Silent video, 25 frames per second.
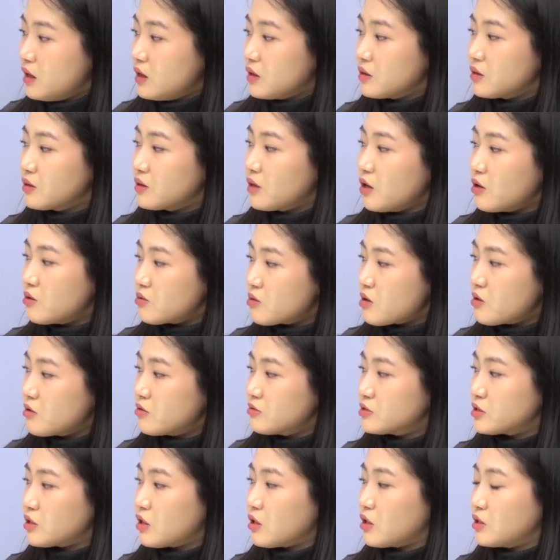
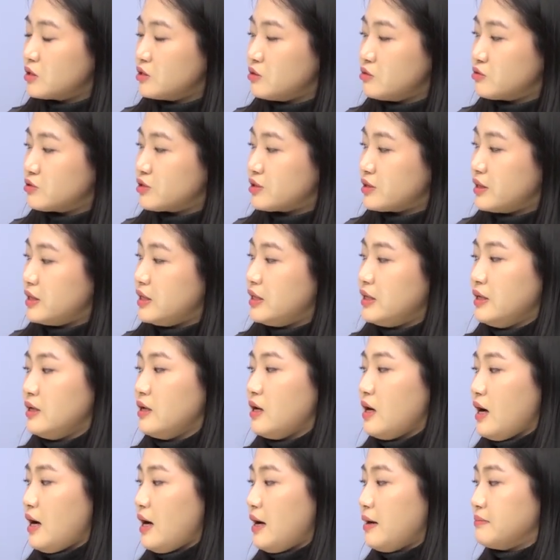Logos are usually
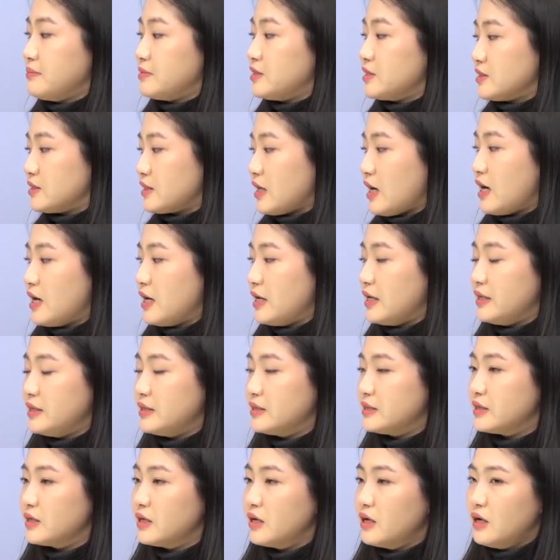
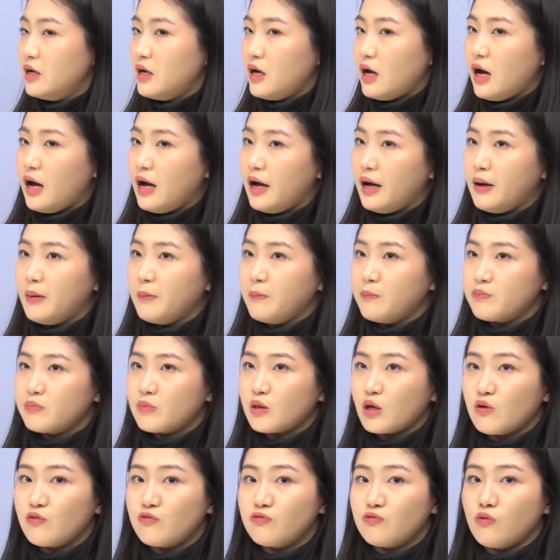designed
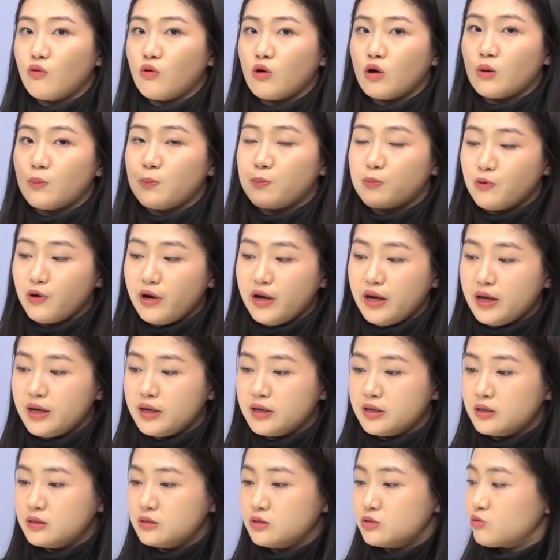for
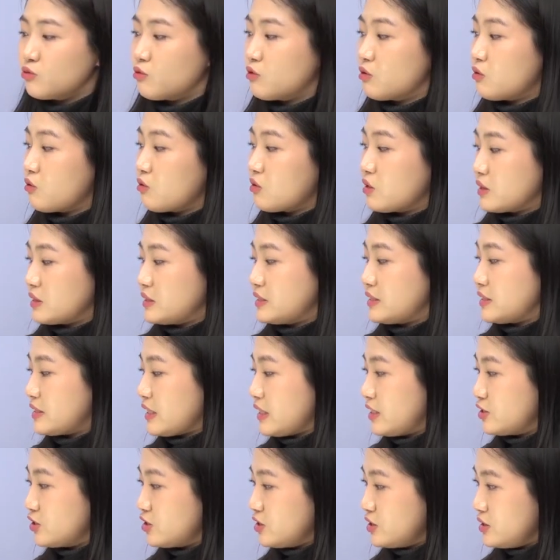brands or
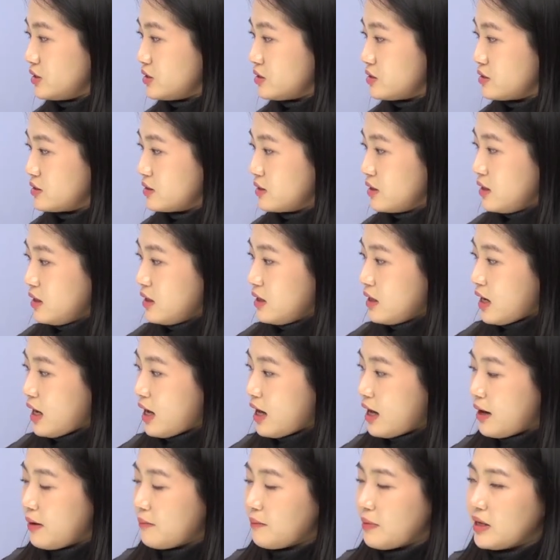organizations.
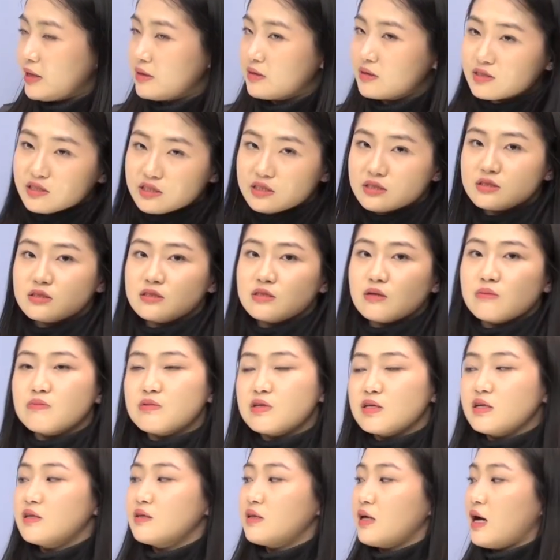And this is
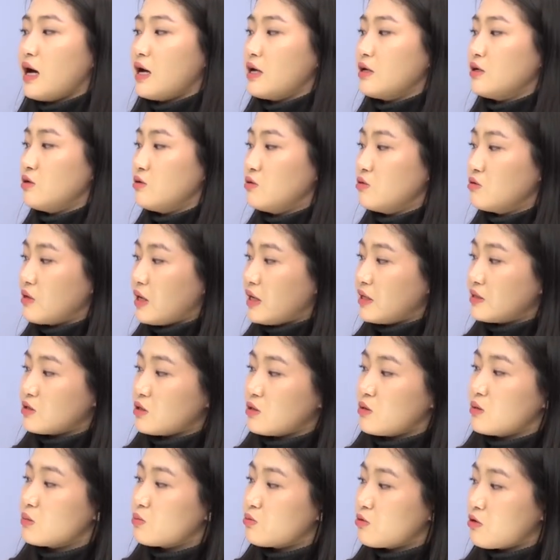something that you guys
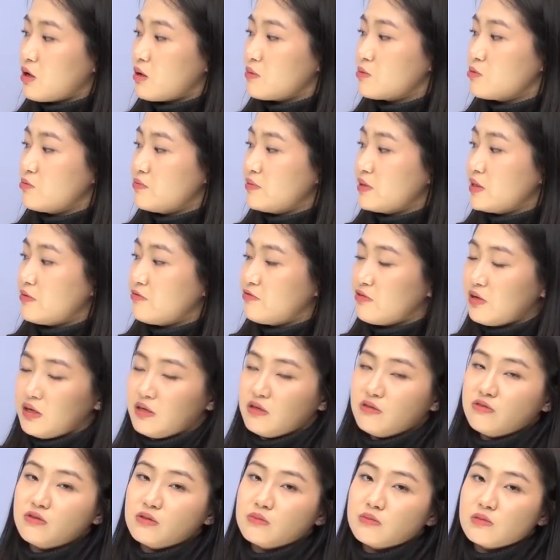are probably
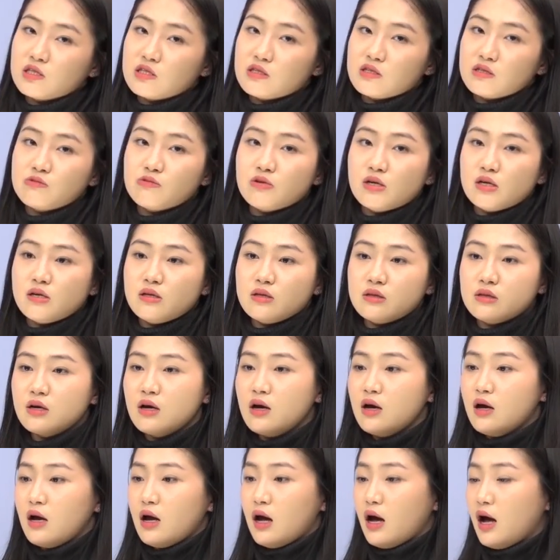very familiar with.
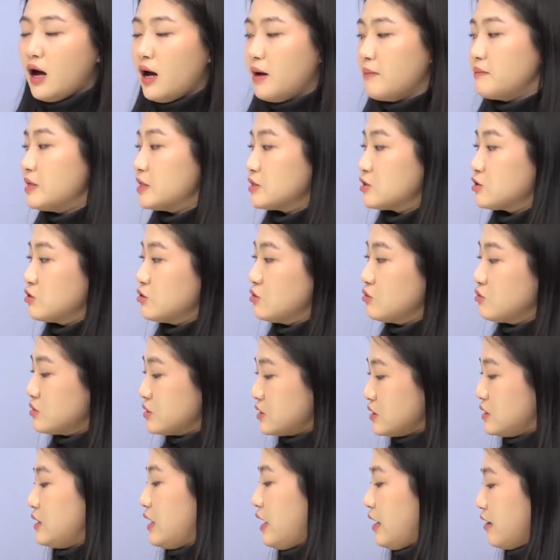It's used
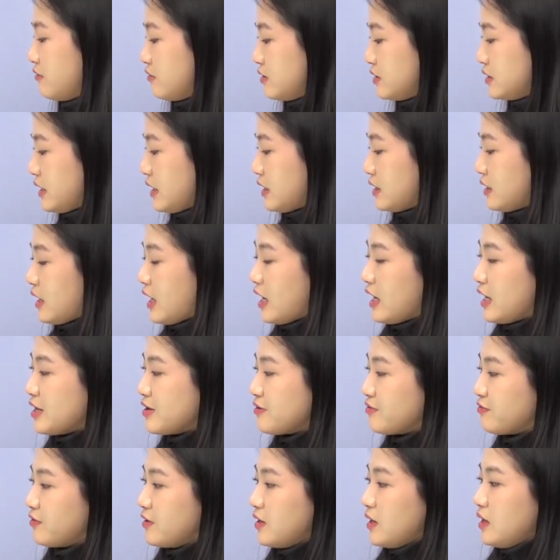in everyday
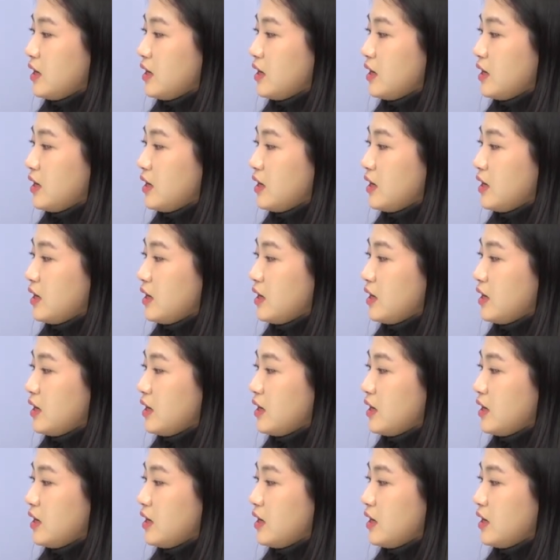life.